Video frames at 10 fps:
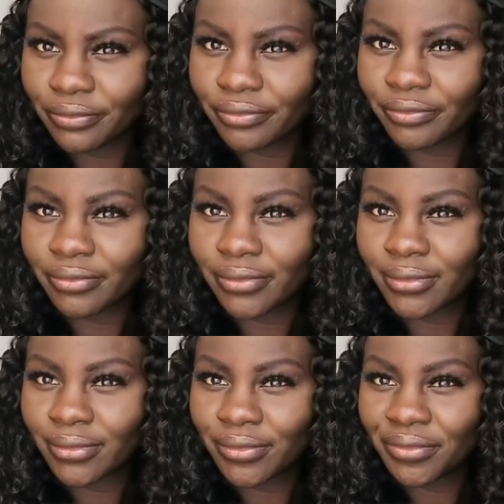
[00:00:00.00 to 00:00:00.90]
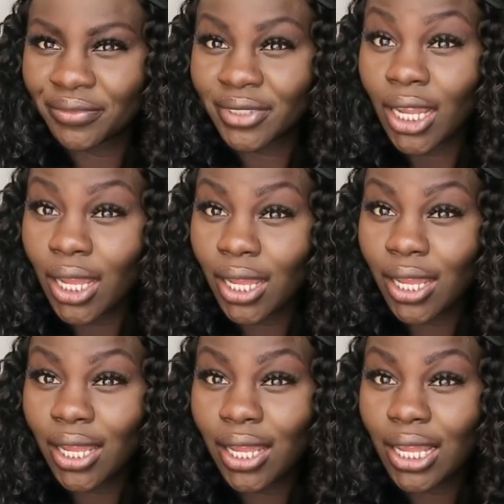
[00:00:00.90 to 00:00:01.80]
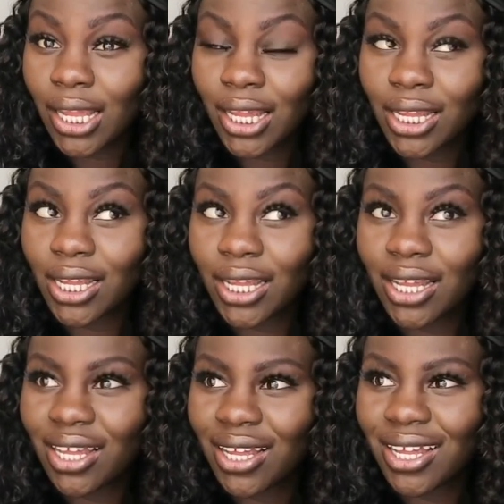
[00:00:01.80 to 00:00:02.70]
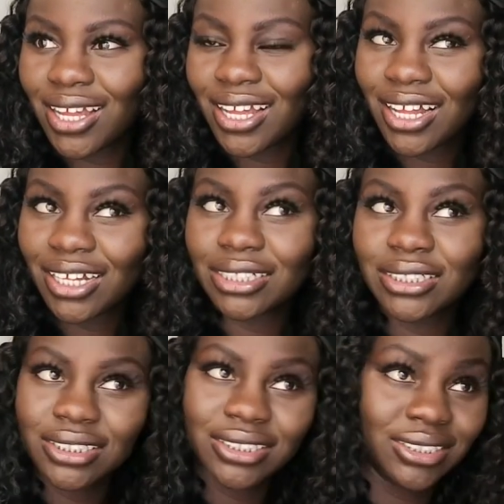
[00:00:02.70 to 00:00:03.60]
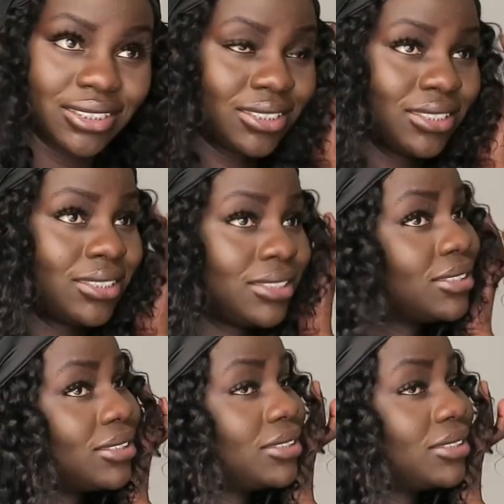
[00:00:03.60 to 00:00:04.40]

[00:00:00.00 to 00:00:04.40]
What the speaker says: (no one is talking)